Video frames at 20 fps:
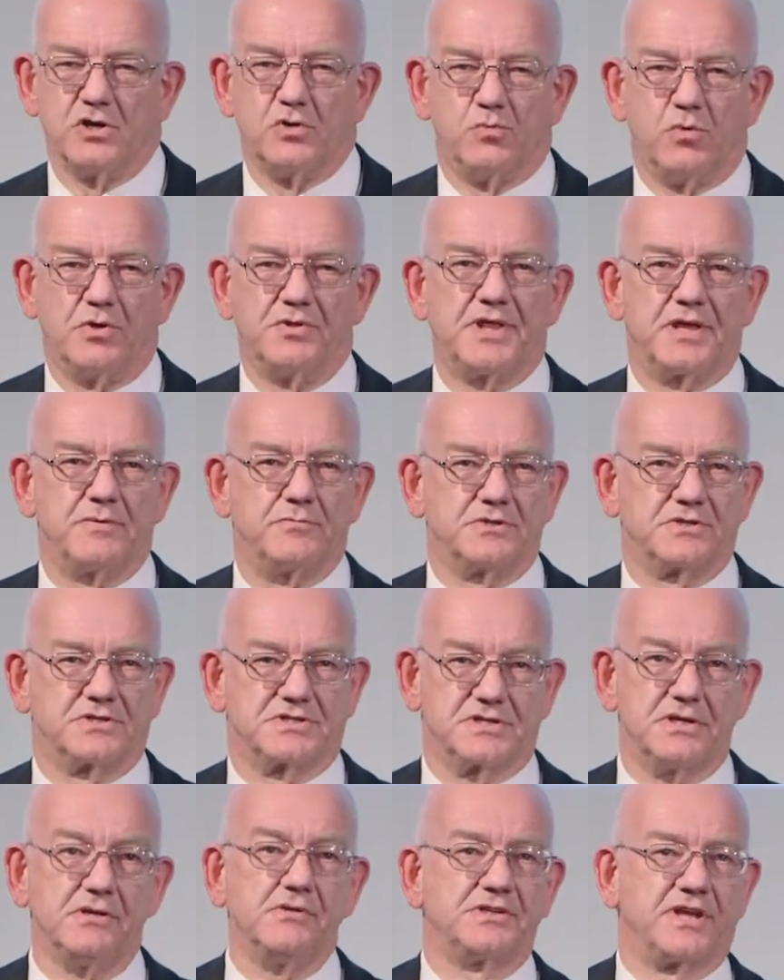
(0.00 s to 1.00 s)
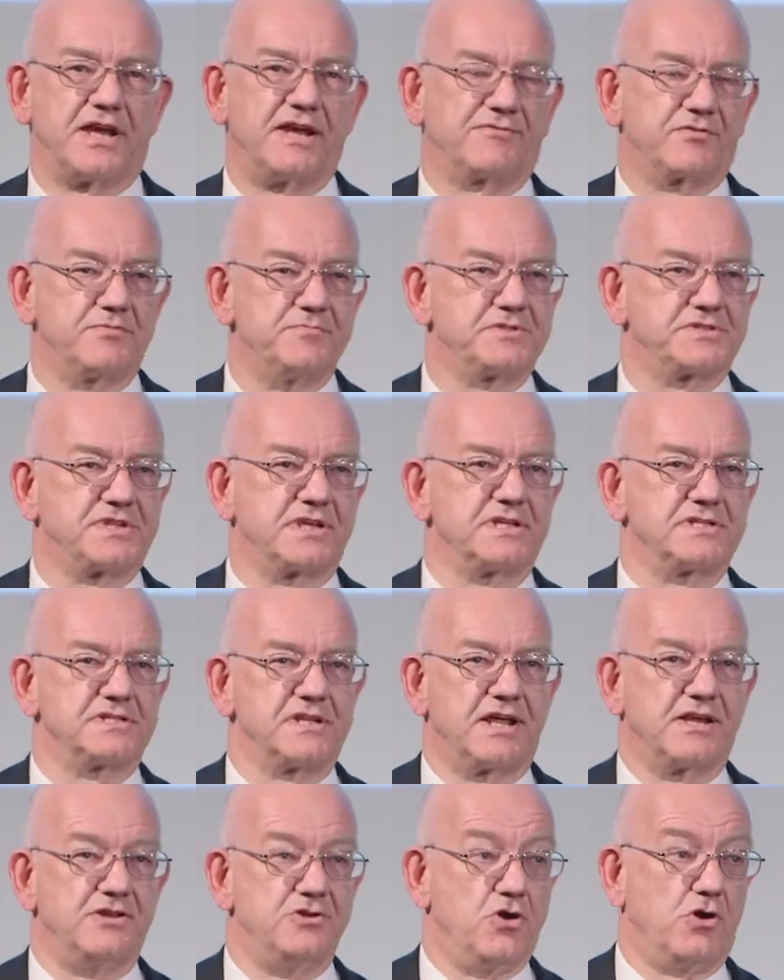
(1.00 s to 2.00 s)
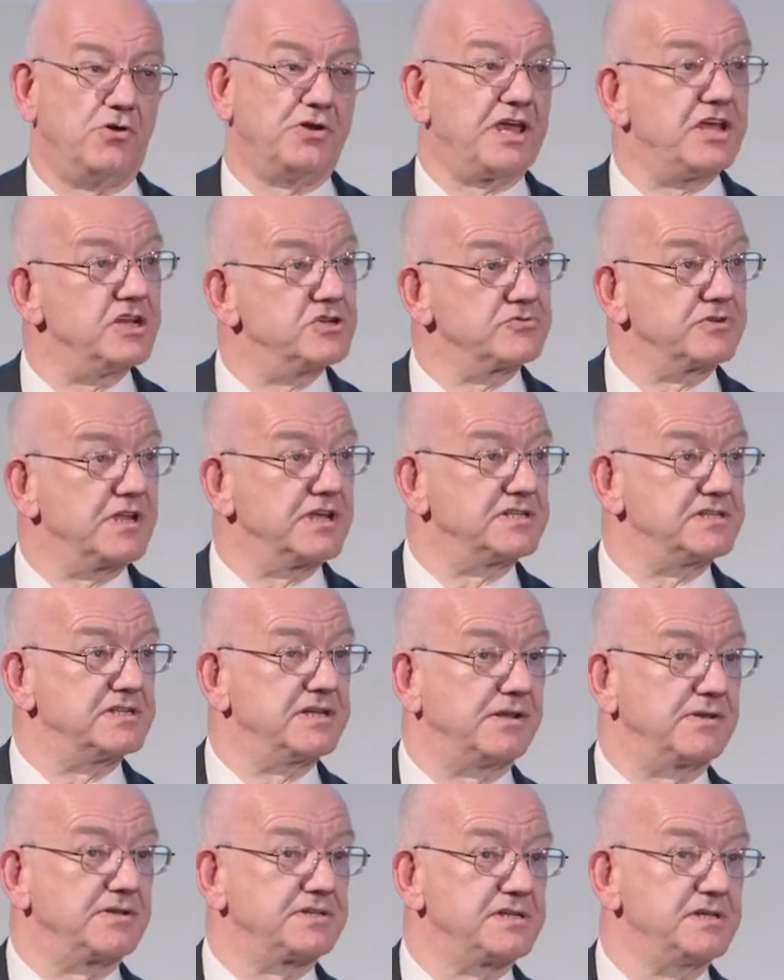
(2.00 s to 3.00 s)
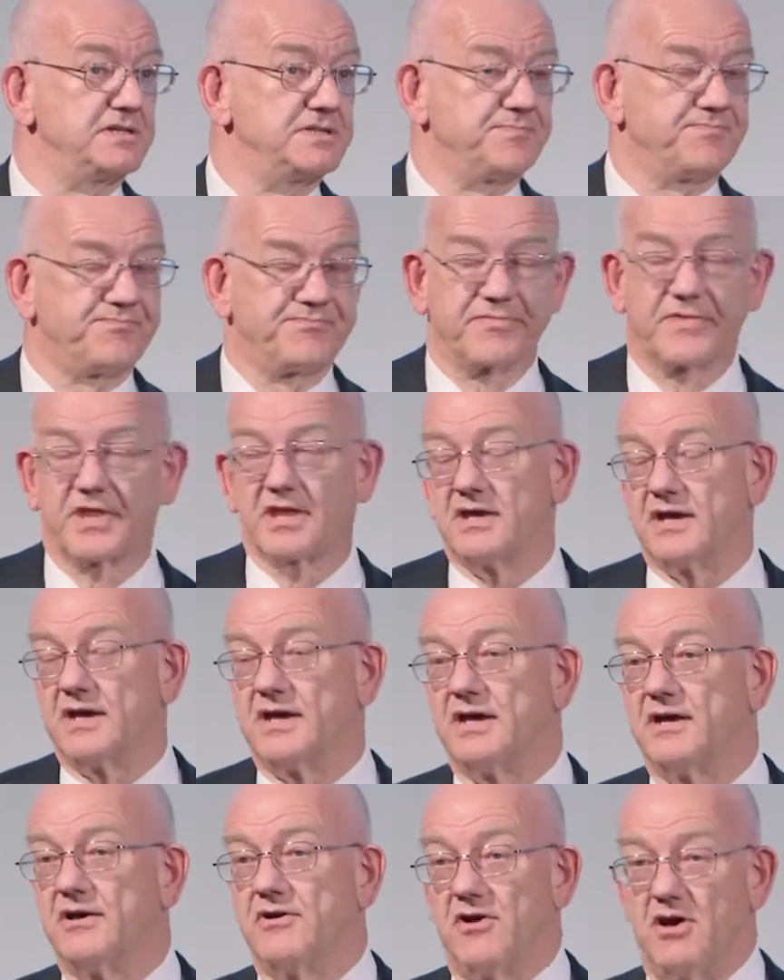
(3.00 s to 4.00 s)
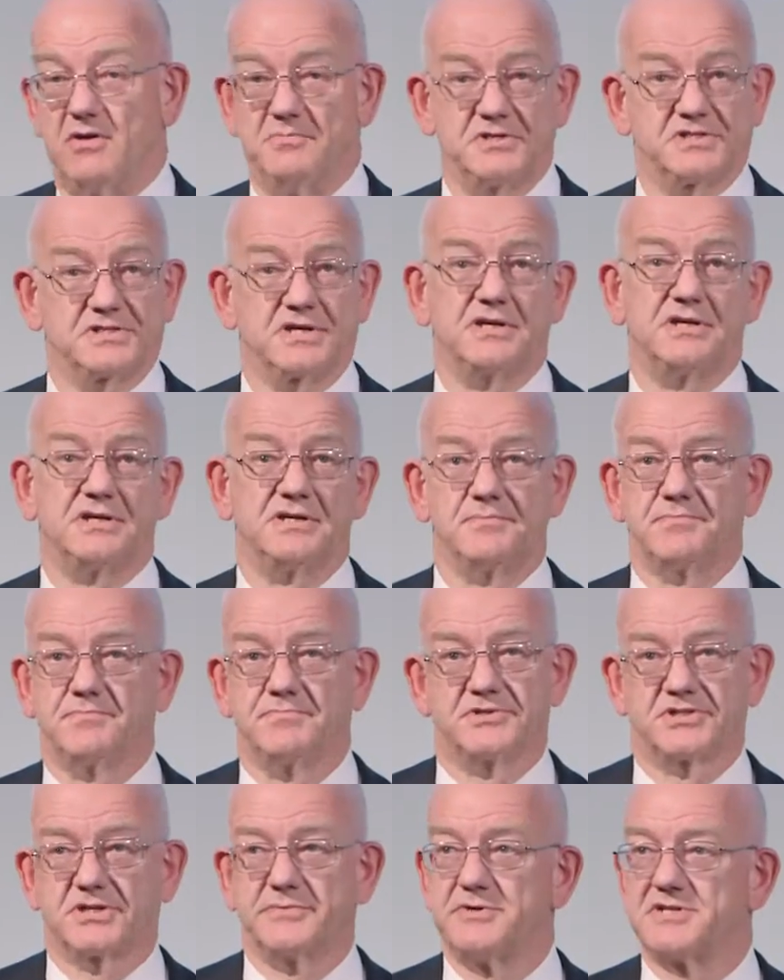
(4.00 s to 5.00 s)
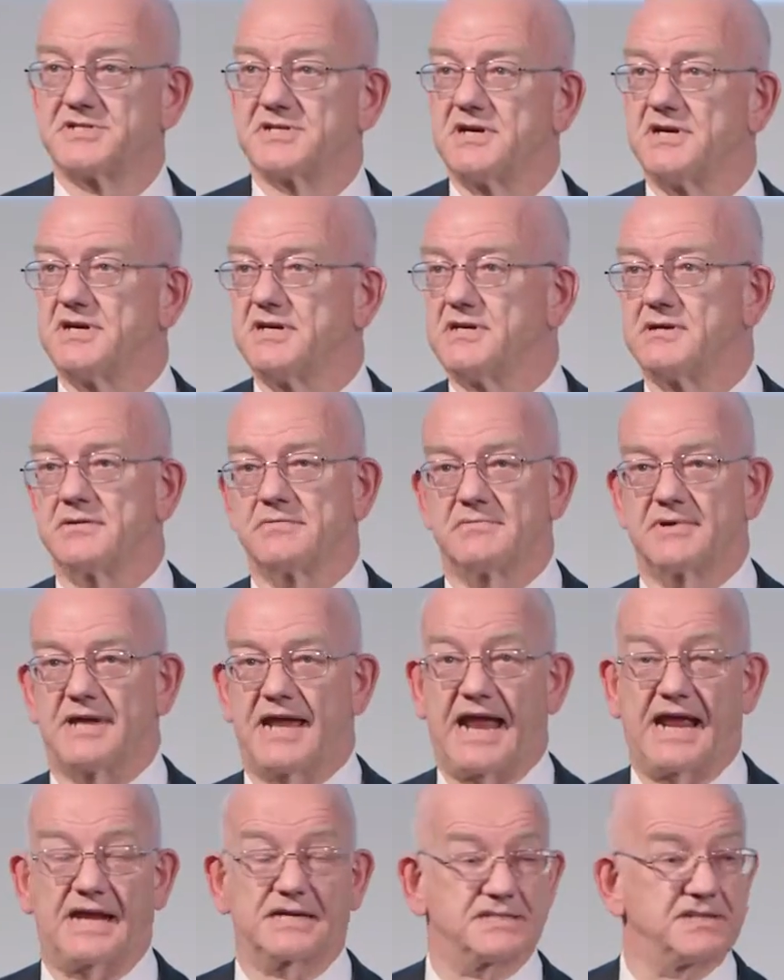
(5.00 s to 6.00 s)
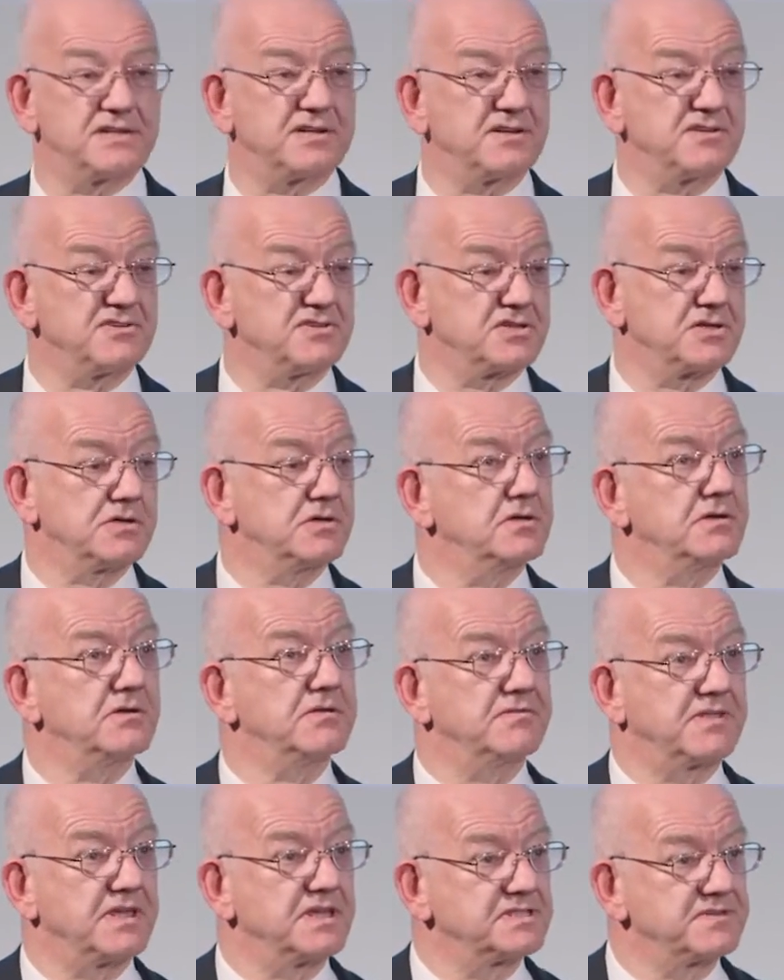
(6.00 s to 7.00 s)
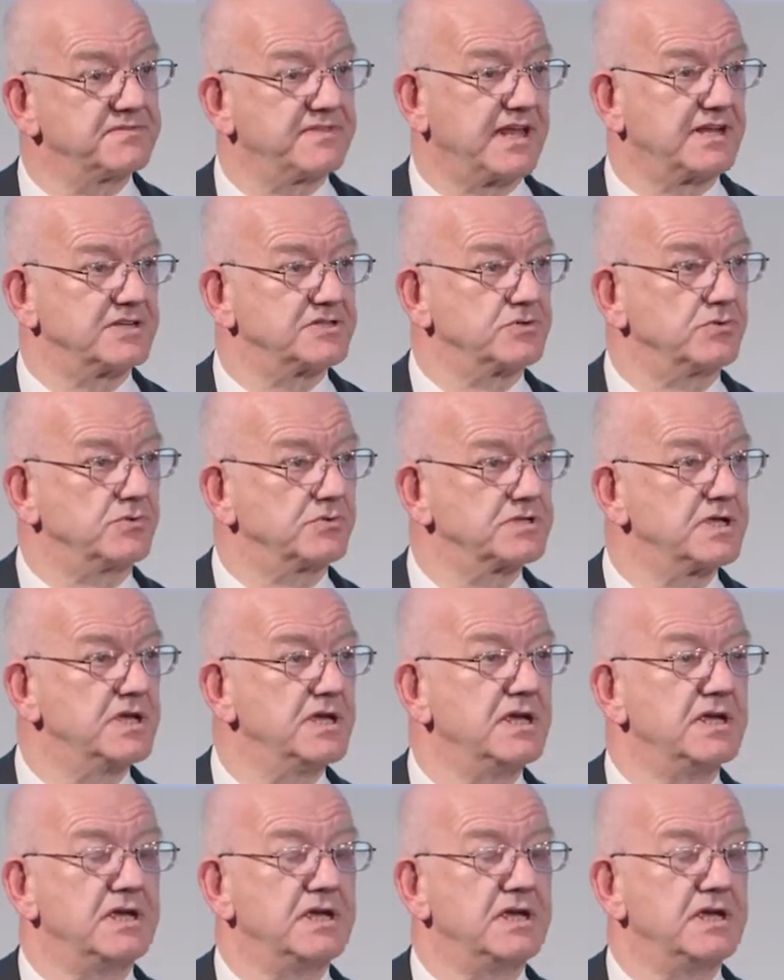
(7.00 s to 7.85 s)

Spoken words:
What they will still die from is things like non-age-related illnesses, homicide, suicide, accident, things of that sort.